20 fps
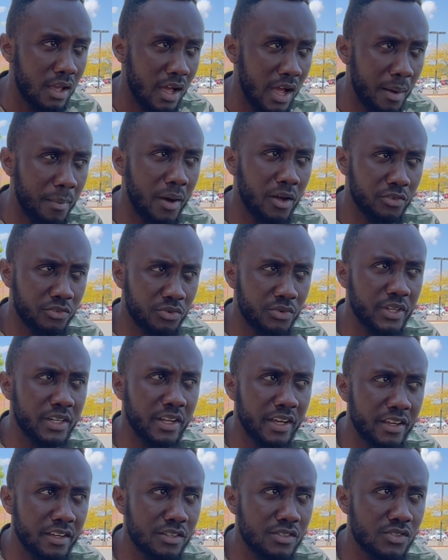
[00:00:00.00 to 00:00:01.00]
About 3
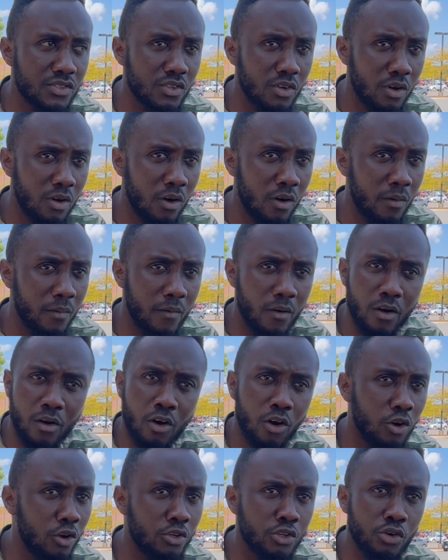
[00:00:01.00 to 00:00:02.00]
days,
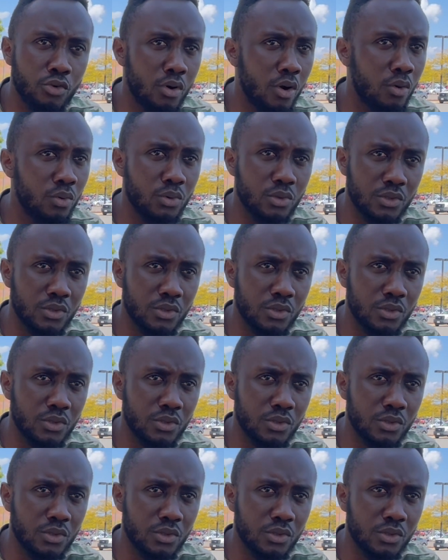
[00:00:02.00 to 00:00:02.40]
all on the road.